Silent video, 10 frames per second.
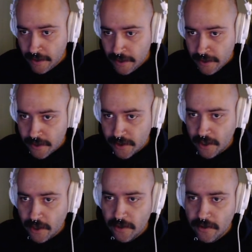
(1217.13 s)

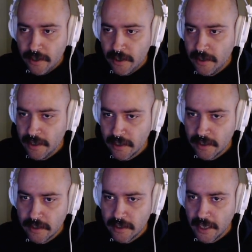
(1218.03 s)
So this
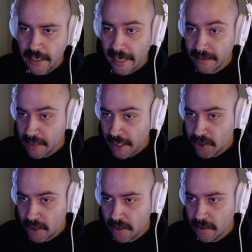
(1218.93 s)
is an
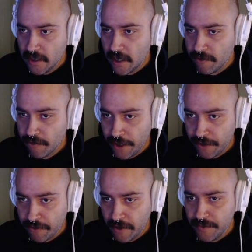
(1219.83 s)
adaptation of work
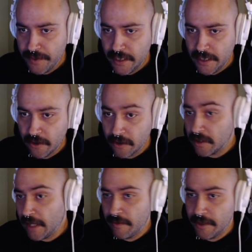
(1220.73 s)
from the Earth
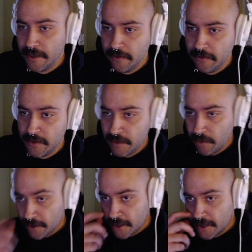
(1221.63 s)
Lab at UC
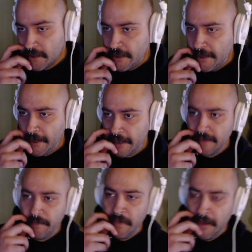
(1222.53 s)
Boulder.
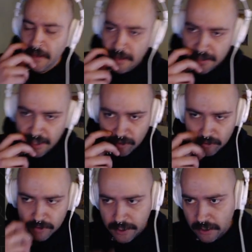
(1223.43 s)
They have a
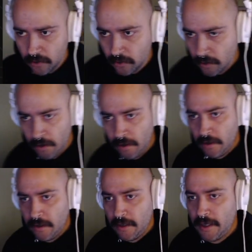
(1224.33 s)
really
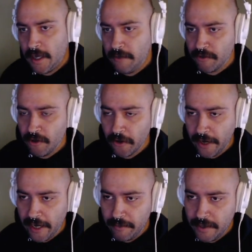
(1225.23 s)
cool
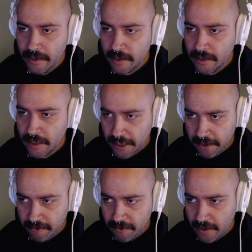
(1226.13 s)
program kind of
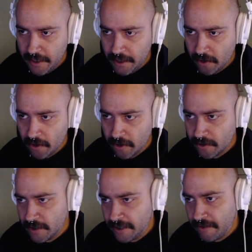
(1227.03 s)
on Earth
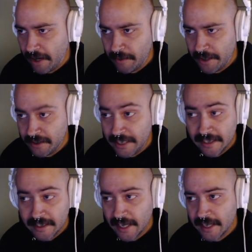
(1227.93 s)
and environmental data
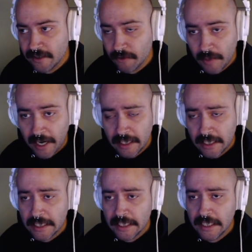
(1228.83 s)
science with Python.